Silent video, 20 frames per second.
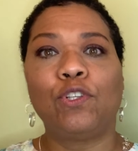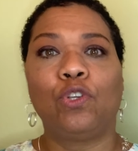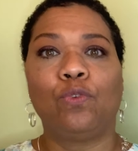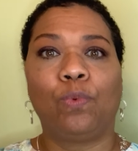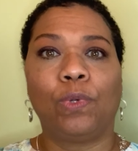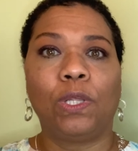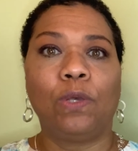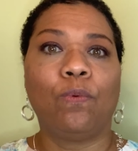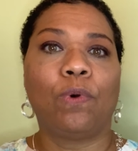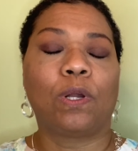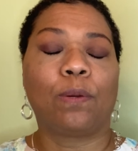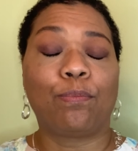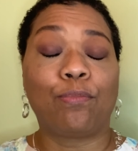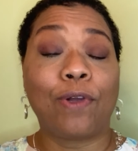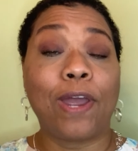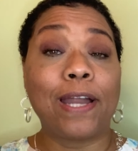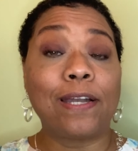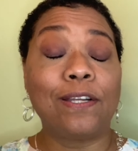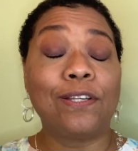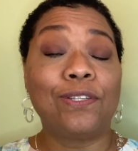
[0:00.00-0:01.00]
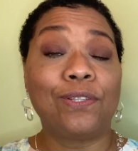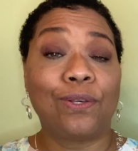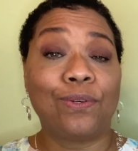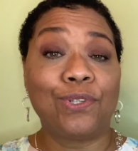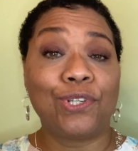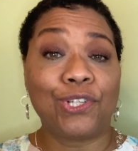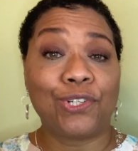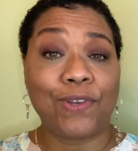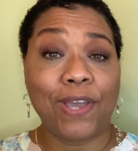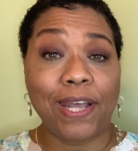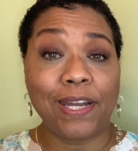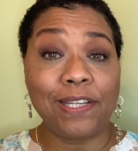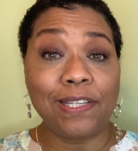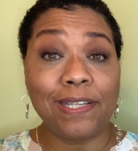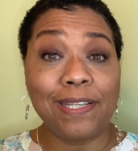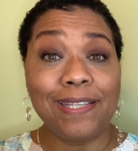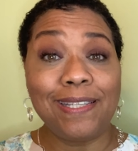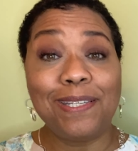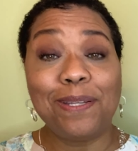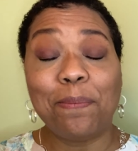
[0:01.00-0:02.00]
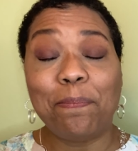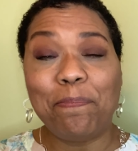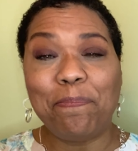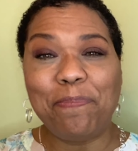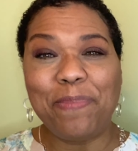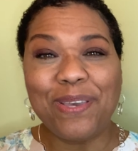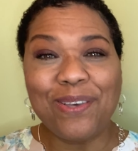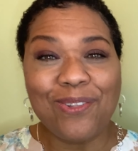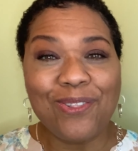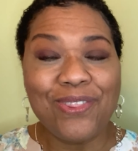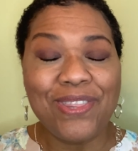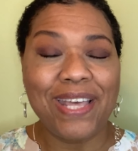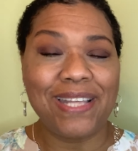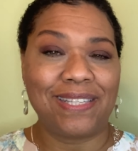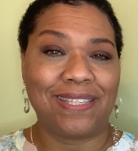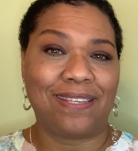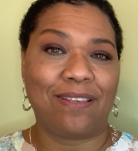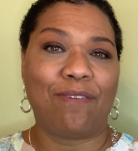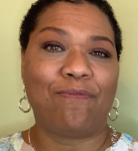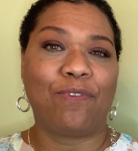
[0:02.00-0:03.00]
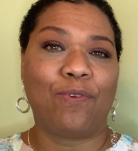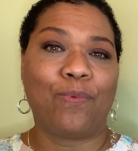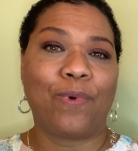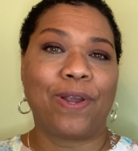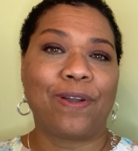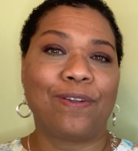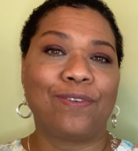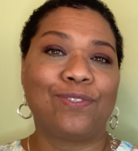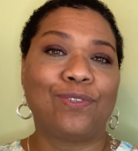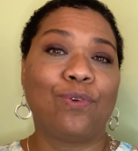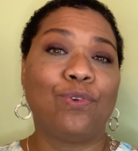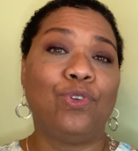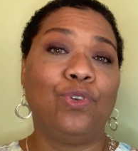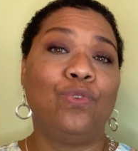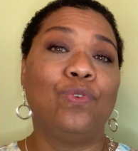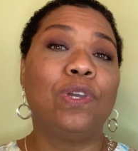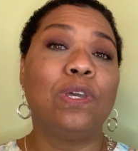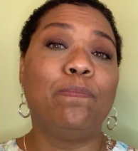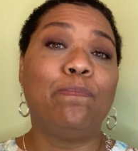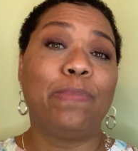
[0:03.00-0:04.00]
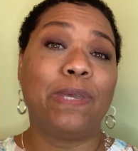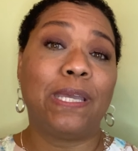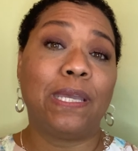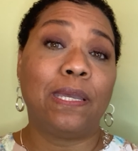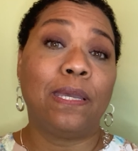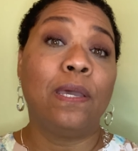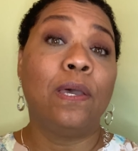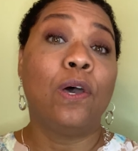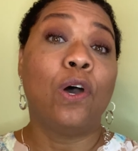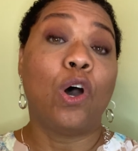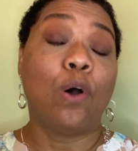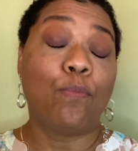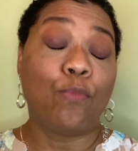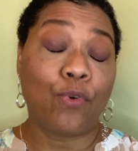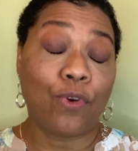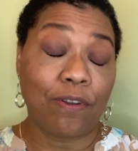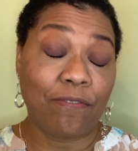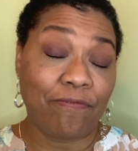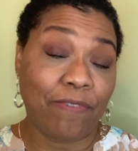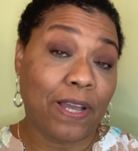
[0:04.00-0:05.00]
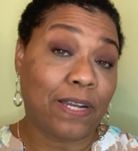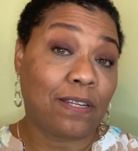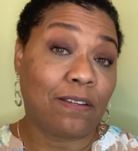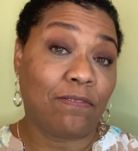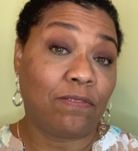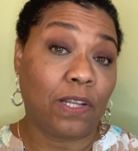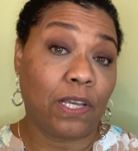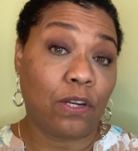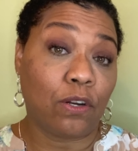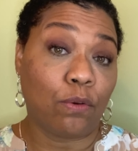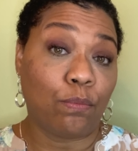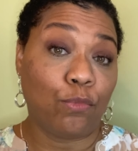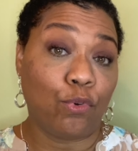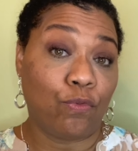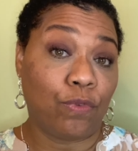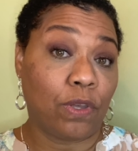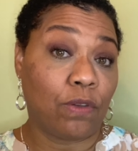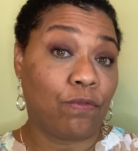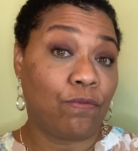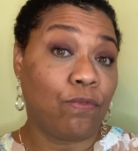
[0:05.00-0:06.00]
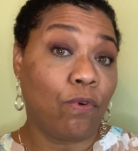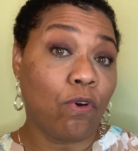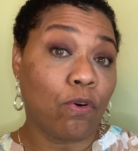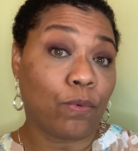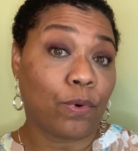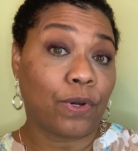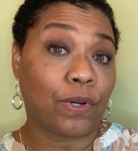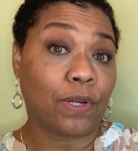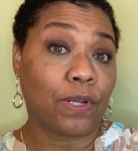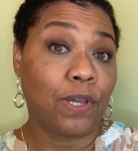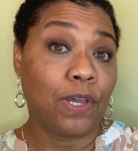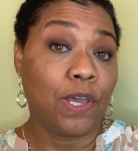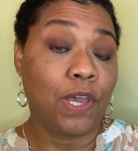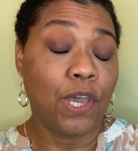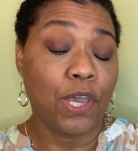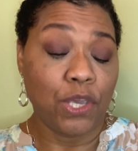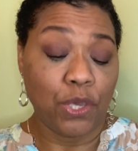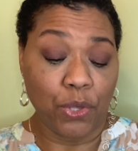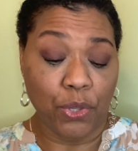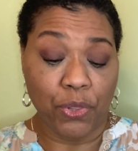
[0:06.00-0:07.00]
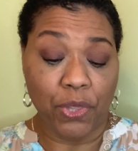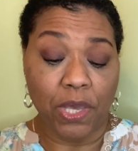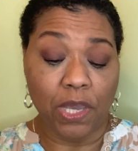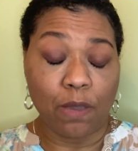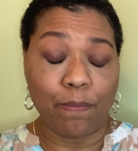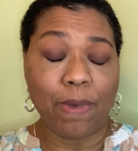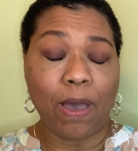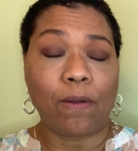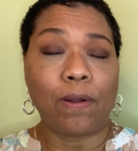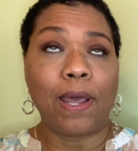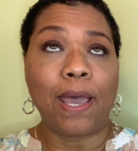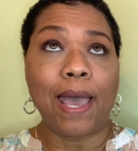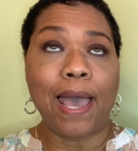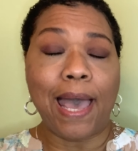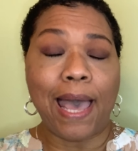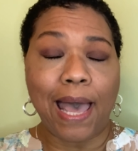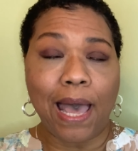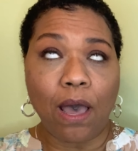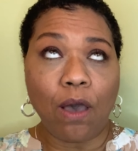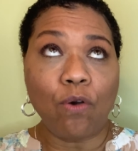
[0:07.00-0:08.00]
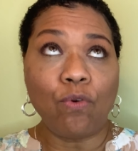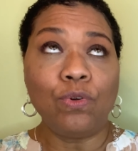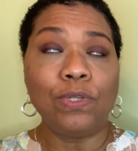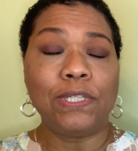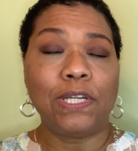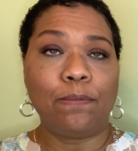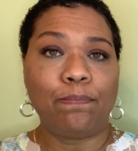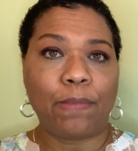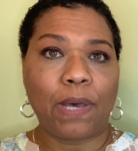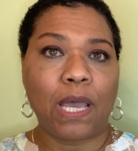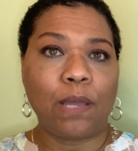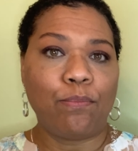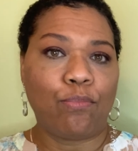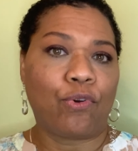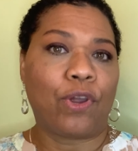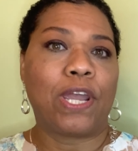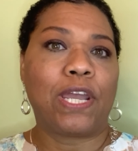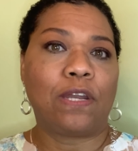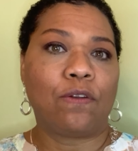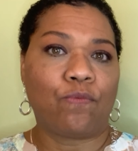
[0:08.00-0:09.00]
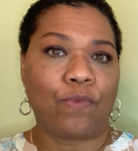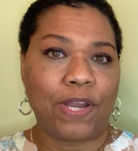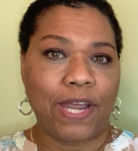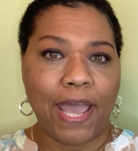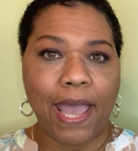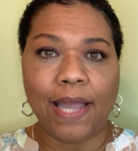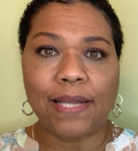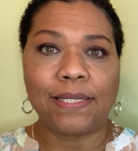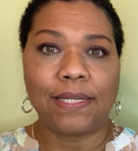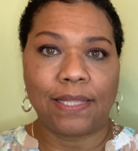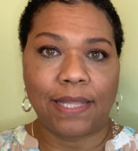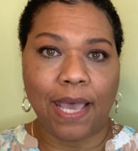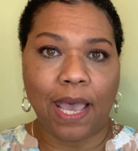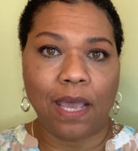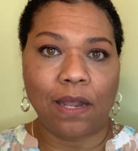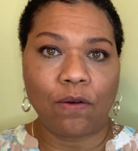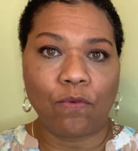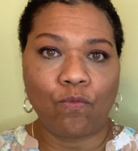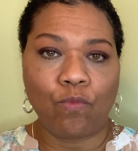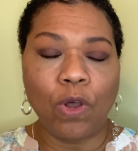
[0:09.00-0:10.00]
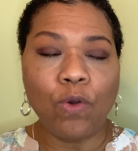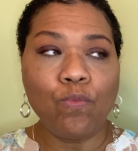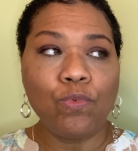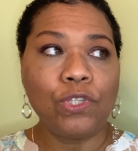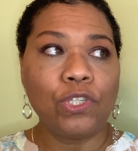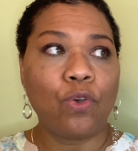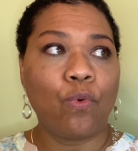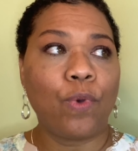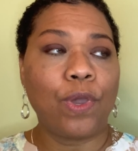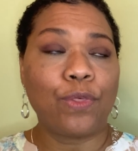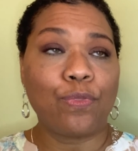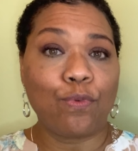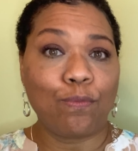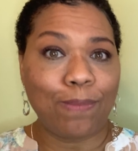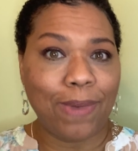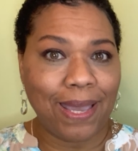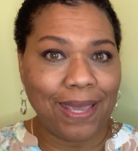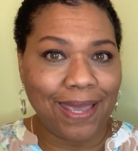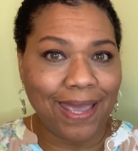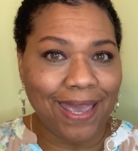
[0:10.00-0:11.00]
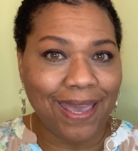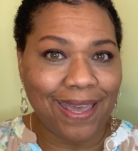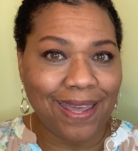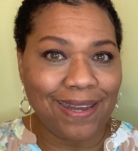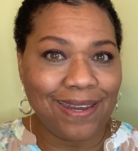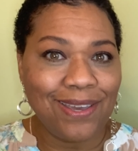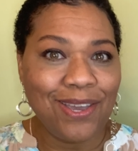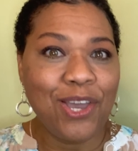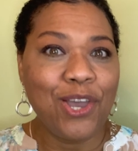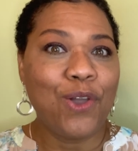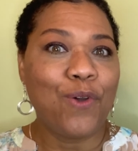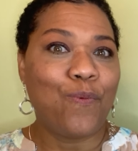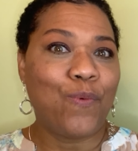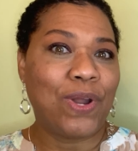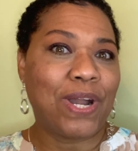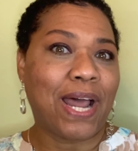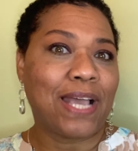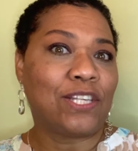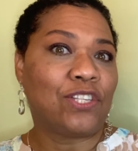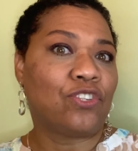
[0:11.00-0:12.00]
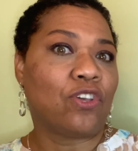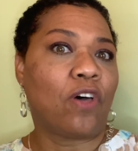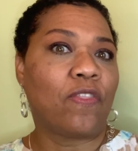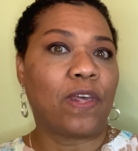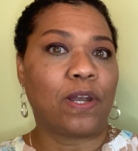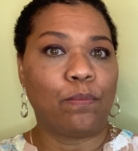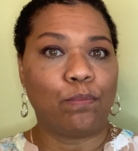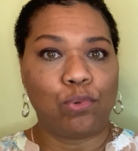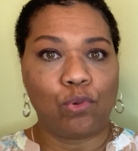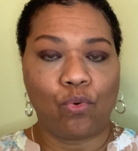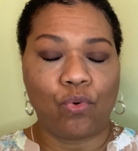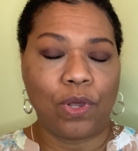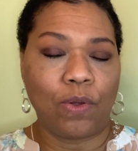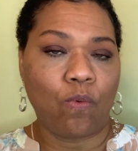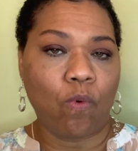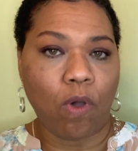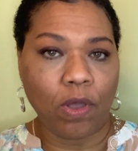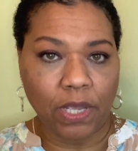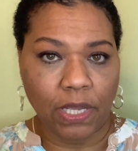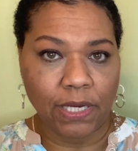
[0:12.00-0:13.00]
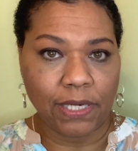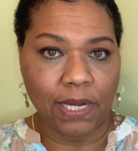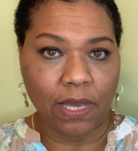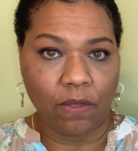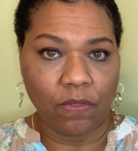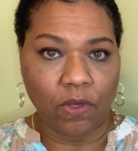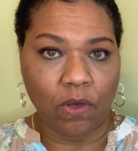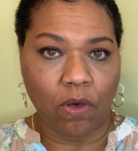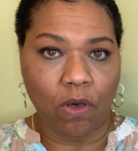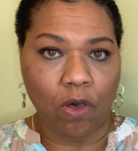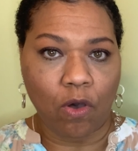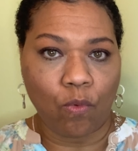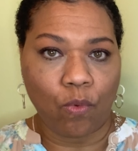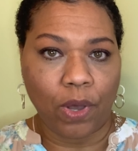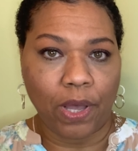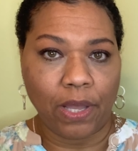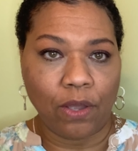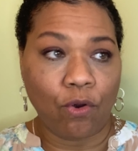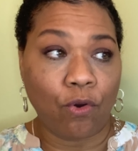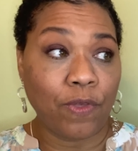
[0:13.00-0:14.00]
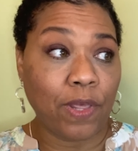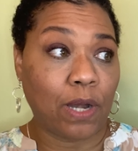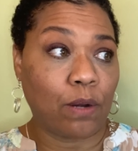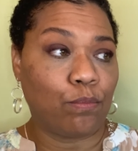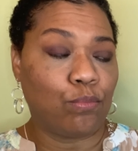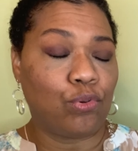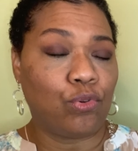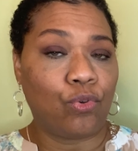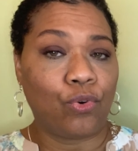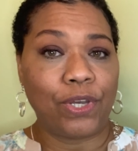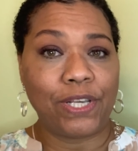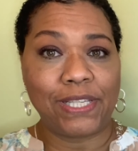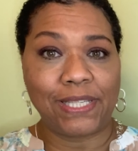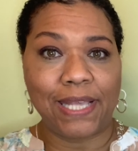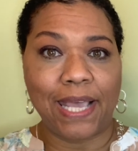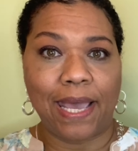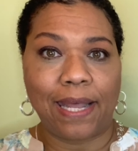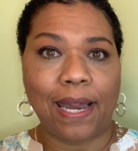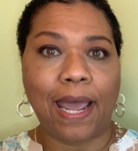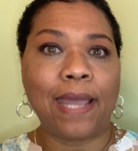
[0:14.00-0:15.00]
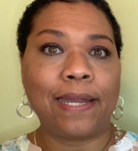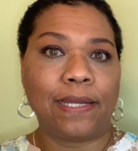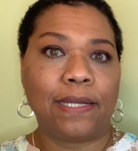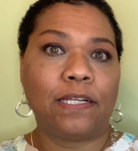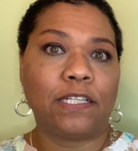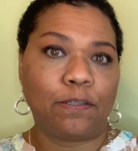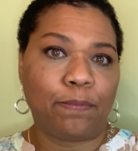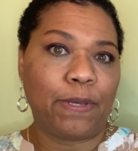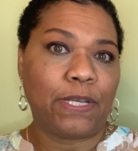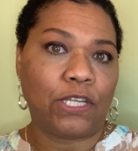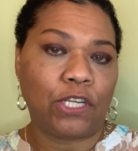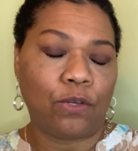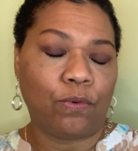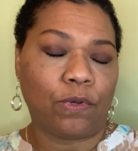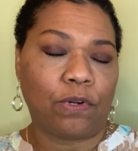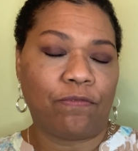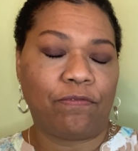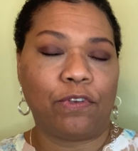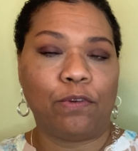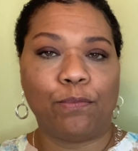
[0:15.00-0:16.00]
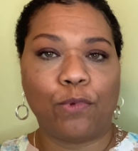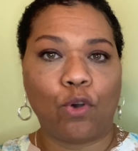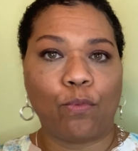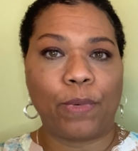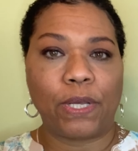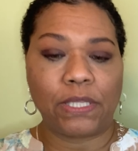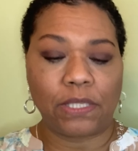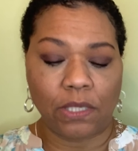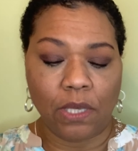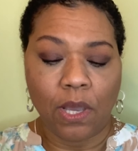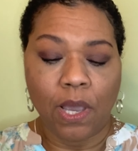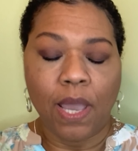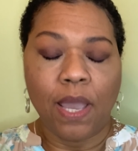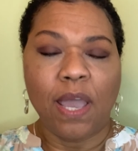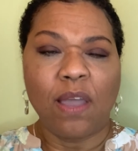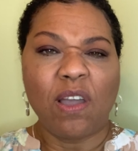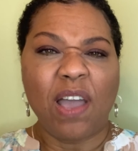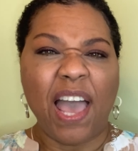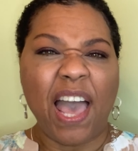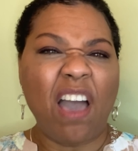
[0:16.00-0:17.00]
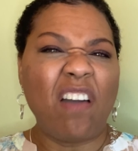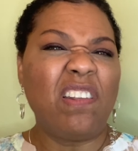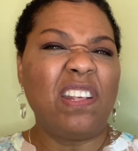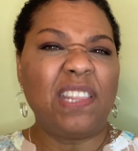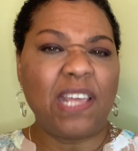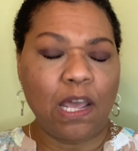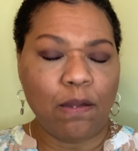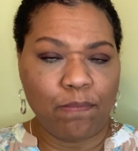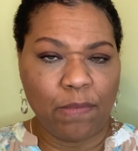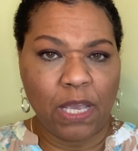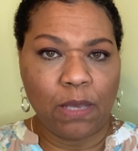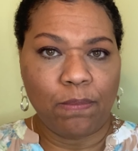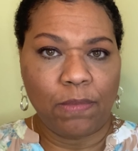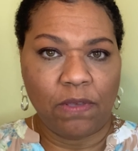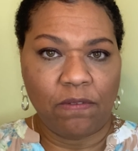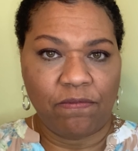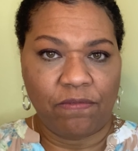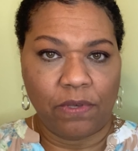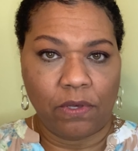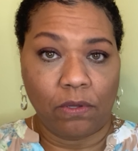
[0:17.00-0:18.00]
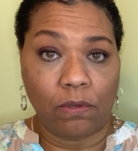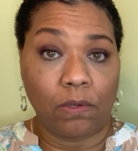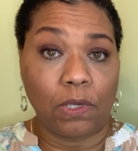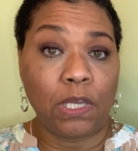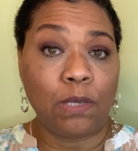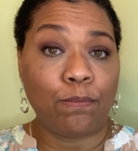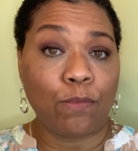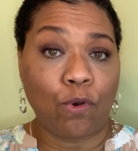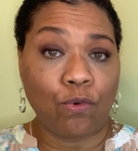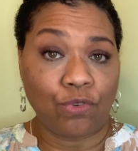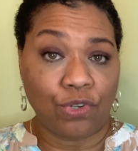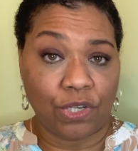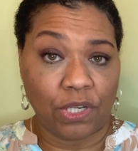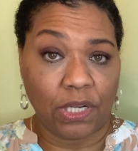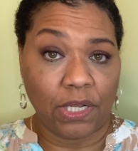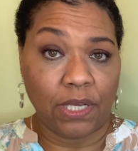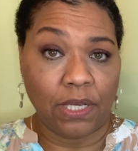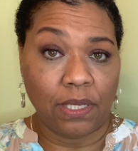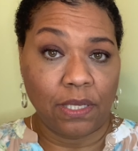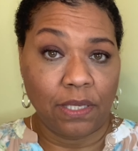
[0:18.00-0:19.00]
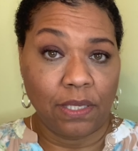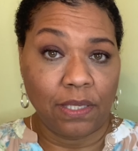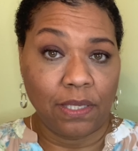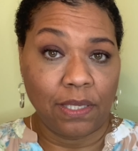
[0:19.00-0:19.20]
you really want to practice those strategies to build that self-awareness so you can be a more effective leader moving forward. You think about, how did my brain react to that? What was going through my head when I saw that employee walking down the hallway, or that employee said, I need to speak to you in a few moments? How did that make me feel emotionally?